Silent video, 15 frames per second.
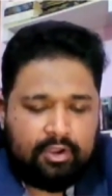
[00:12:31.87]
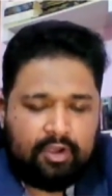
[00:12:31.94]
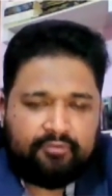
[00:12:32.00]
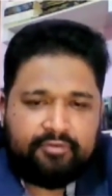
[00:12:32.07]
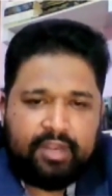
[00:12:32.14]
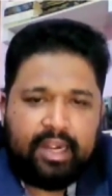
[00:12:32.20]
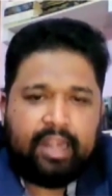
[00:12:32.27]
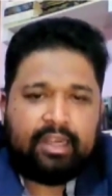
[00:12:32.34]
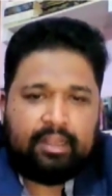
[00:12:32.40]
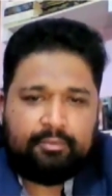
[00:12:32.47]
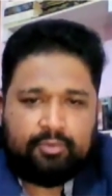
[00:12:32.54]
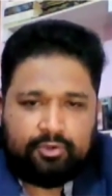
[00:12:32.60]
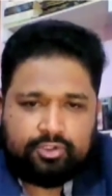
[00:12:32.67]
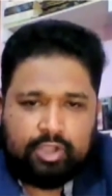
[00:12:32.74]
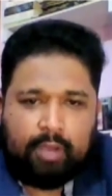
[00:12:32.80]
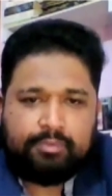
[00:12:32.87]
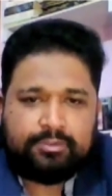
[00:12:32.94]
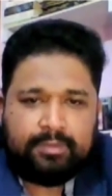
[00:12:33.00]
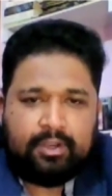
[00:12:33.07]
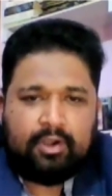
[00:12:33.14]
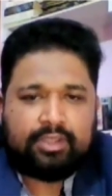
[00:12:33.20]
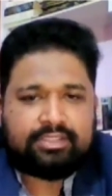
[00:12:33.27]
of creating more
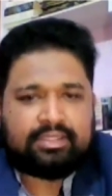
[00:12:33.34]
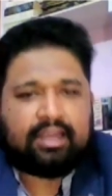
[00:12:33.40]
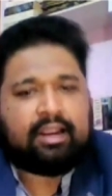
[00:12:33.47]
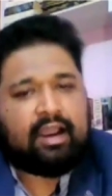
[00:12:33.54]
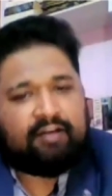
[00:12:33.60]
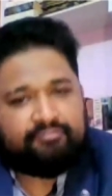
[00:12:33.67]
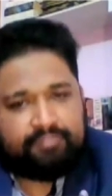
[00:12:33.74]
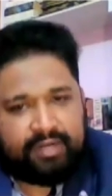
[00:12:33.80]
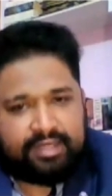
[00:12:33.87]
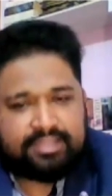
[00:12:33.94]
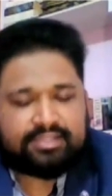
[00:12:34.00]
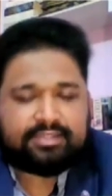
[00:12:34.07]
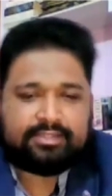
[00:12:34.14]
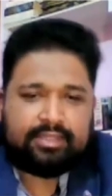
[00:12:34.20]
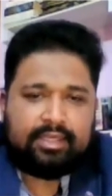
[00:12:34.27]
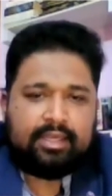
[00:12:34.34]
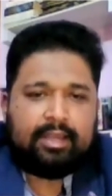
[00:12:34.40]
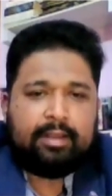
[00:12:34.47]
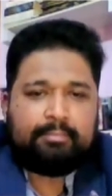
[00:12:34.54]
jobs because the government's